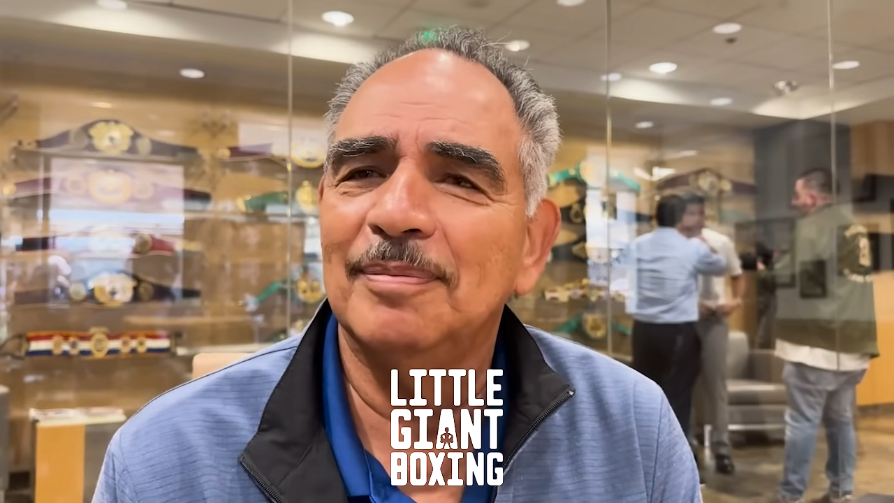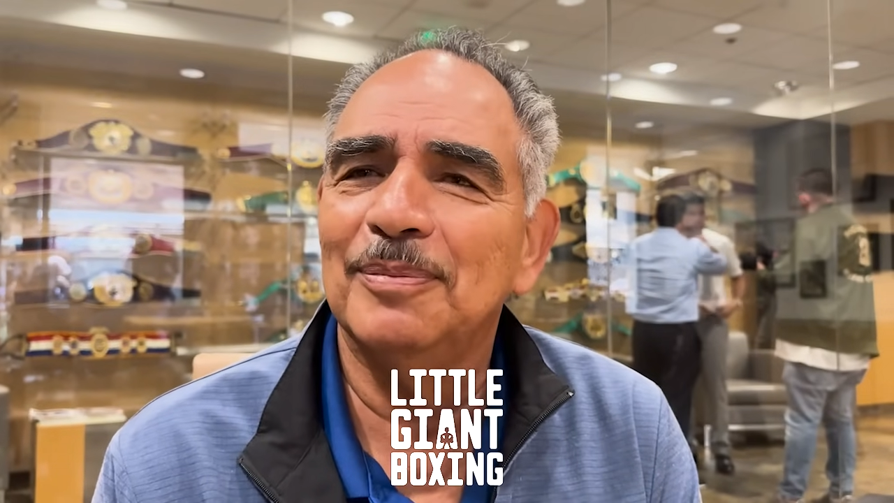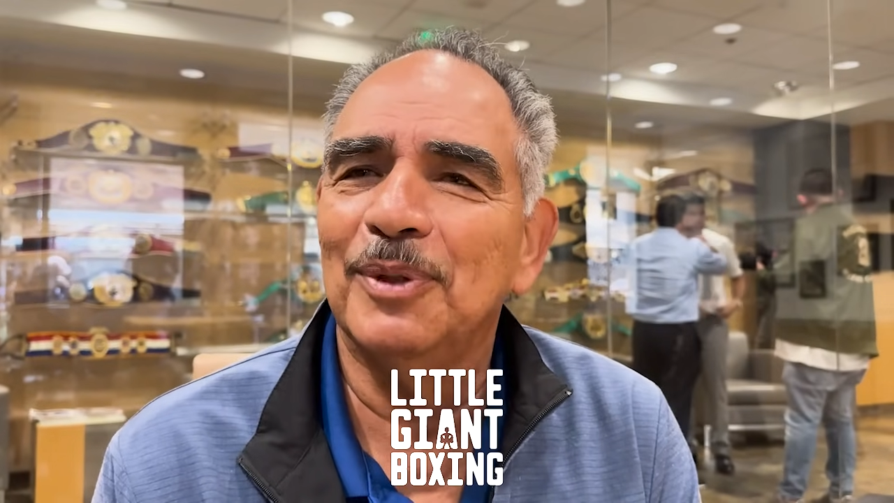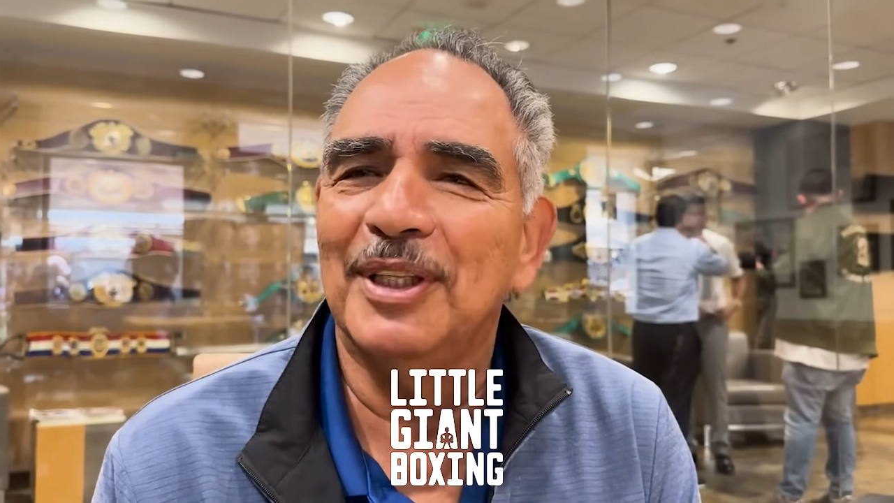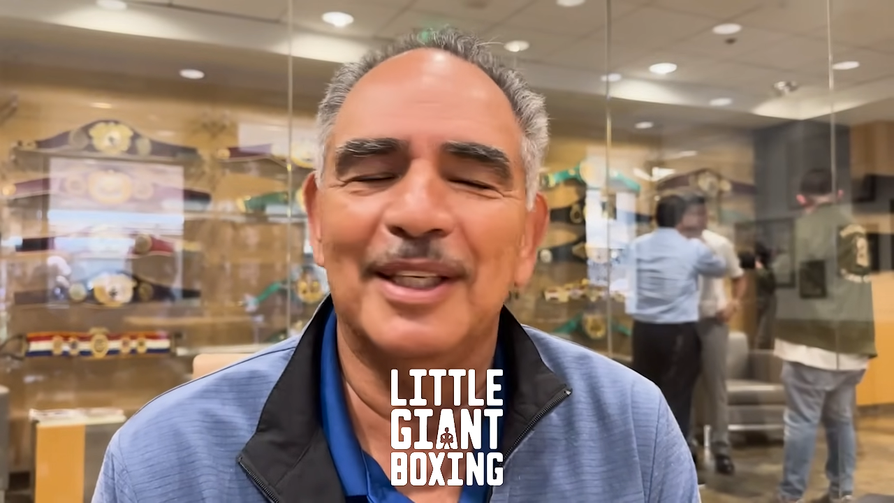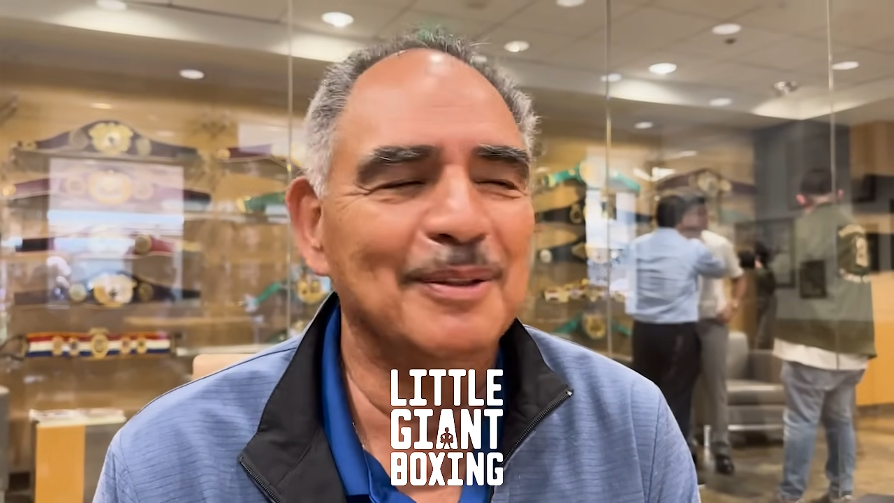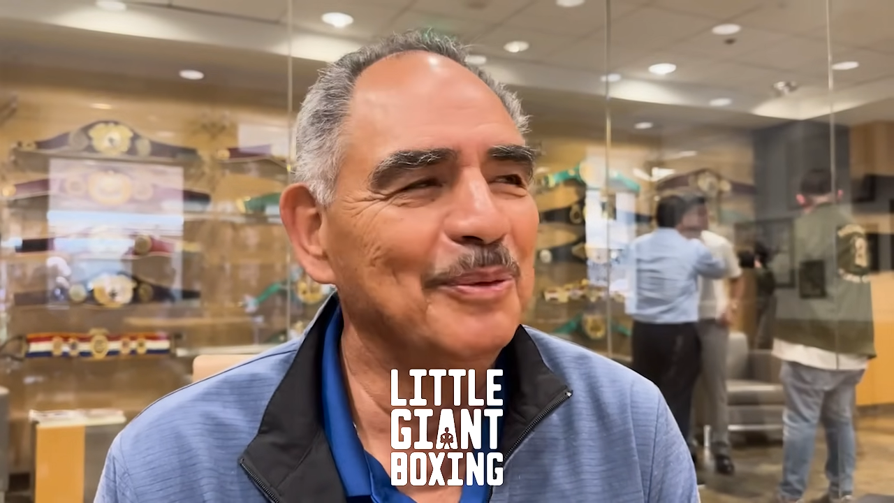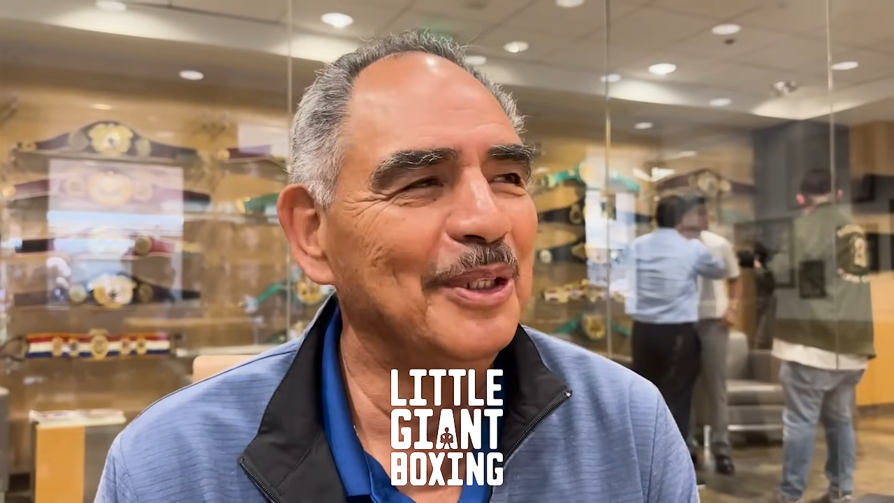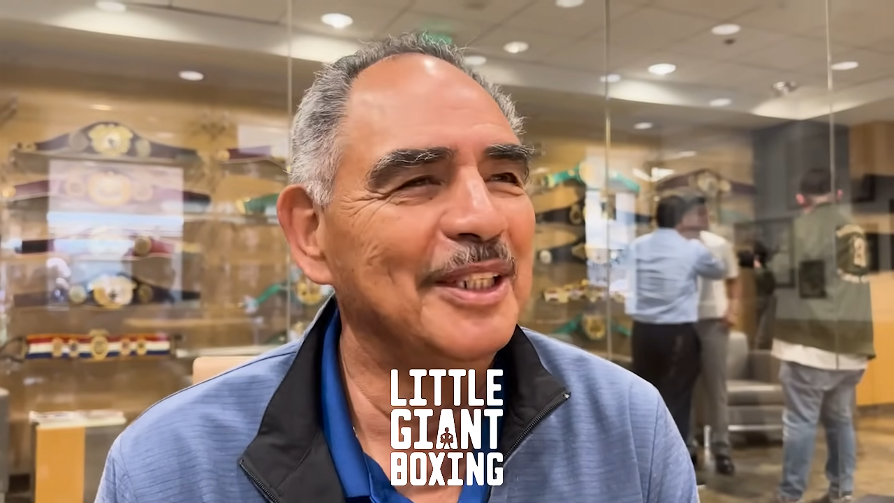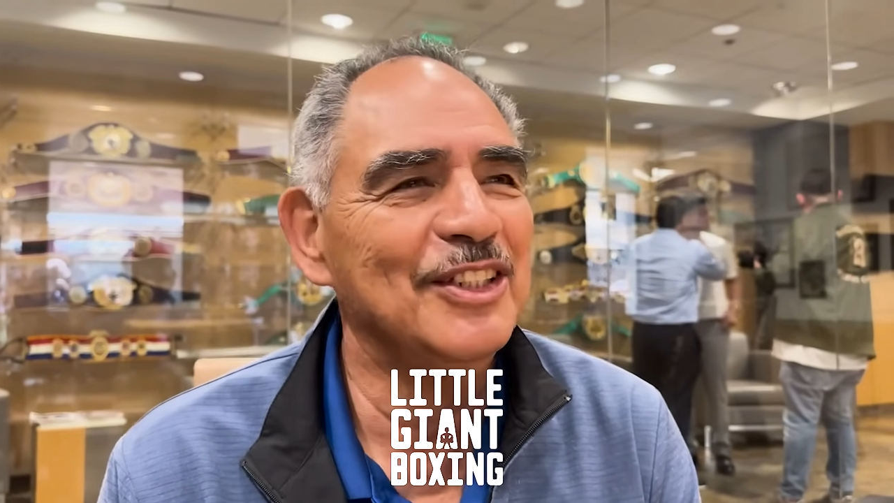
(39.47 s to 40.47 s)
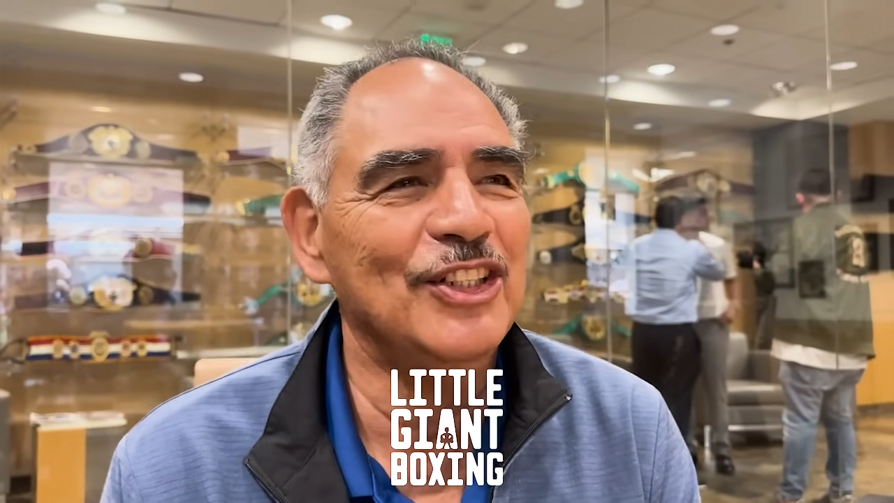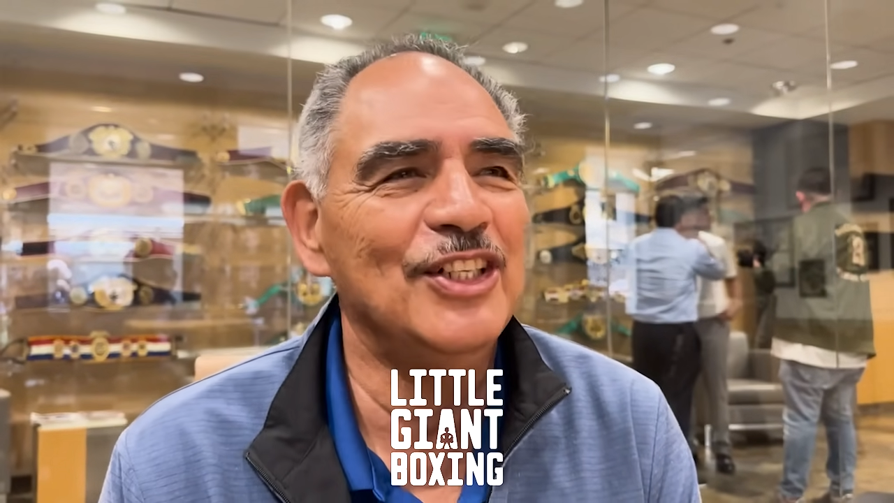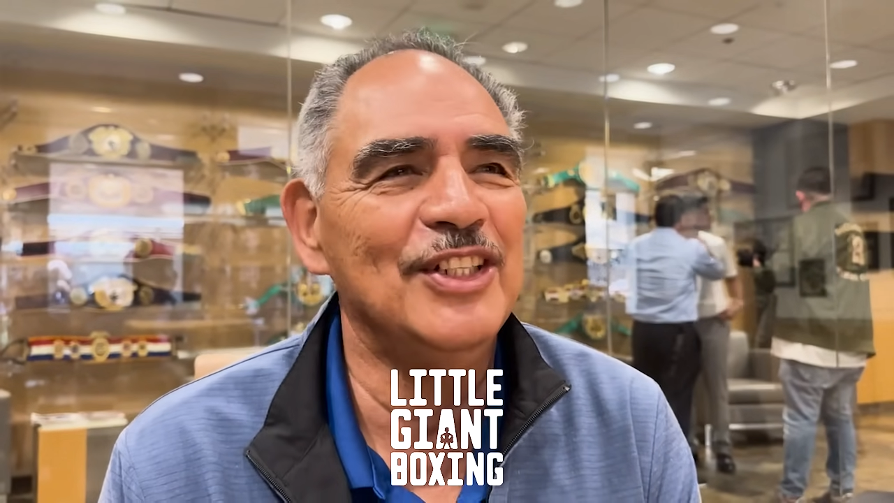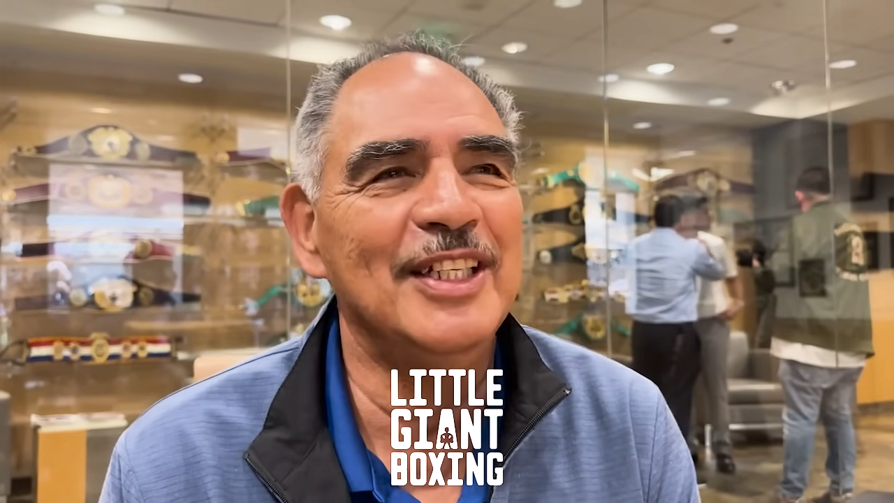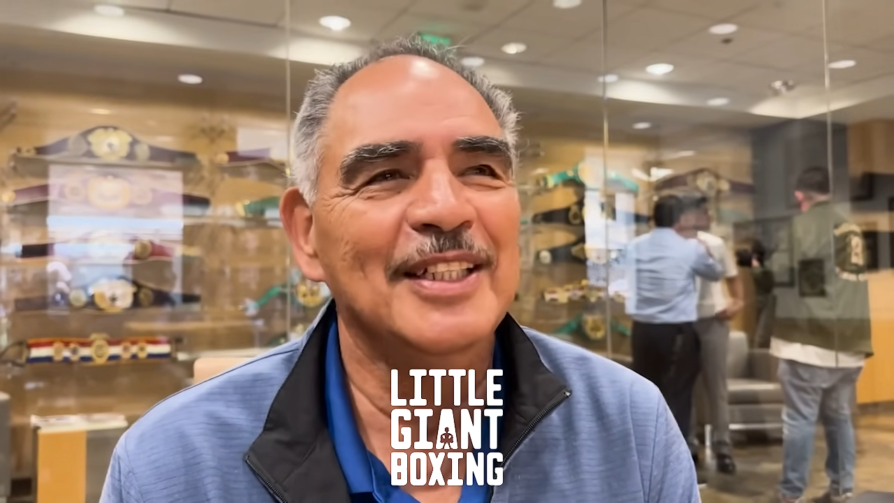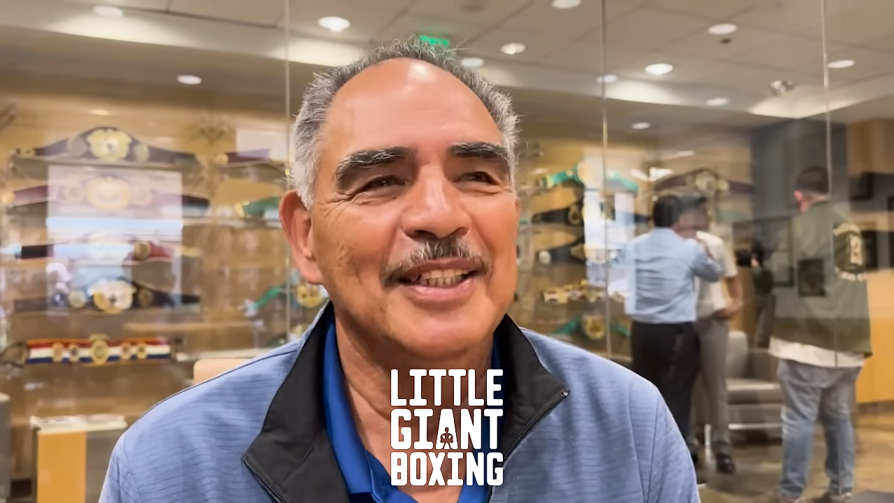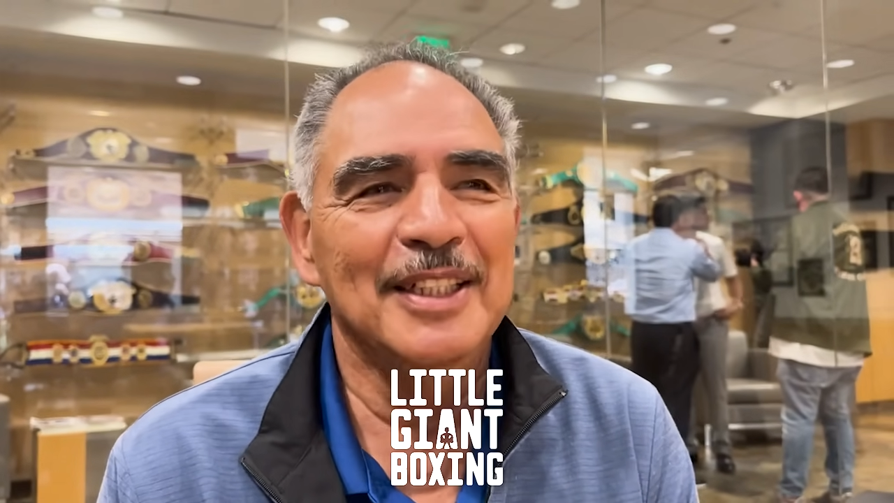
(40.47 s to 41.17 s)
with GGG.